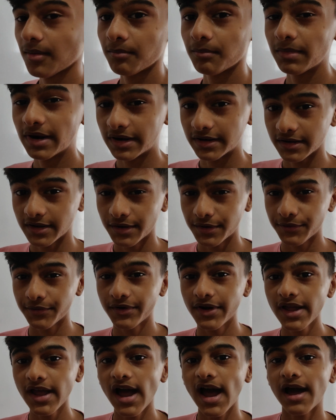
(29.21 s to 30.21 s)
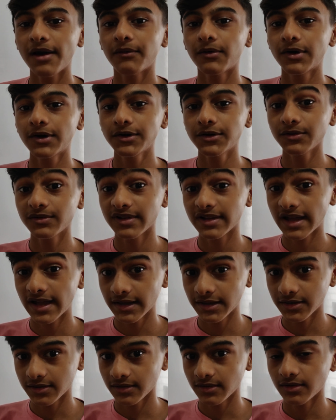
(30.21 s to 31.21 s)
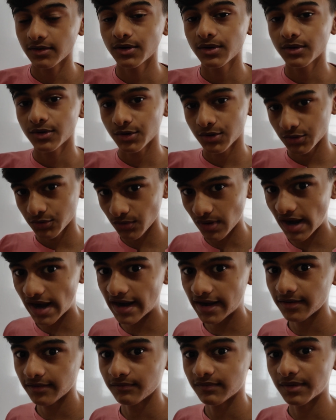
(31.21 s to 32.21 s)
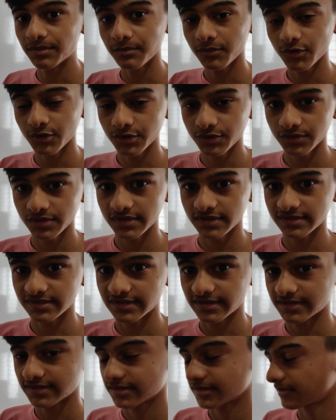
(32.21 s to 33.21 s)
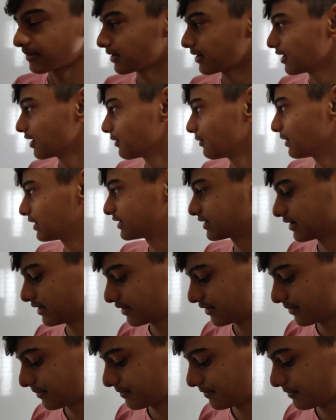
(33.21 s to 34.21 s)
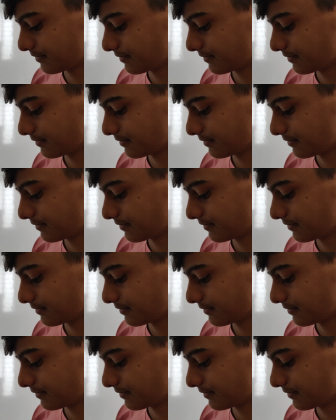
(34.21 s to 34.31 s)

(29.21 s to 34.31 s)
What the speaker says: But today I want to add one more to this list, which is